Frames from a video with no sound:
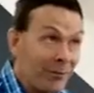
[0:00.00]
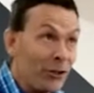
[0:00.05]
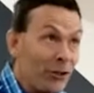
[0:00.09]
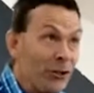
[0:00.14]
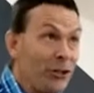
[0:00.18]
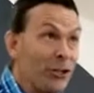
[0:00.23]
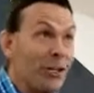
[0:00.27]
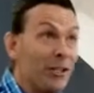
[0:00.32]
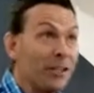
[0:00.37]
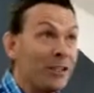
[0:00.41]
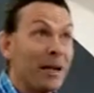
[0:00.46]

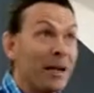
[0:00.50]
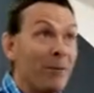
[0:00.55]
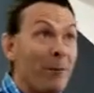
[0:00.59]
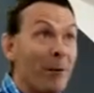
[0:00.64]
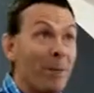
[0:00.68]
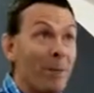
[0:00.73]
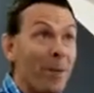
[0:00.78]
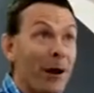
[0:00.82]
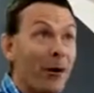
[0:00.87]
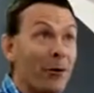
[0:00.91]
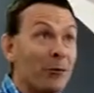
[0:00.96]
you get
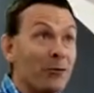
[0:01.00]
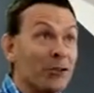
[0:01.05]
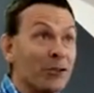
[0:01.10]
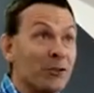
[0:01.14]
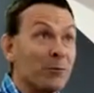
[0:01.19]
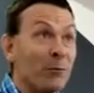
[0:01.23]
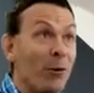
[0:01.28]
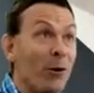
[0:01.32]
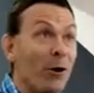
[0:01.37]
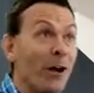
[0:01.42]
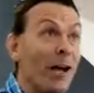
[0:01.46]
double barrels
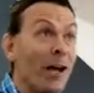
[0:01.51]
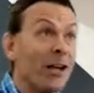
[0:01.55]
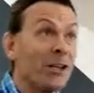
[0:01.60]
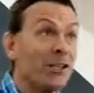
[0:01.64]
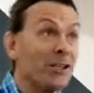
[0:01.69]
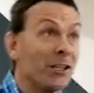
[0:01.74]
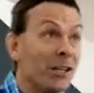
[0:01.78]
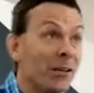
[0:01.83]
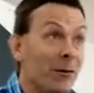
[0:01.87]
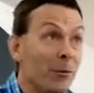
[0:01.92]
this morning, aren't you?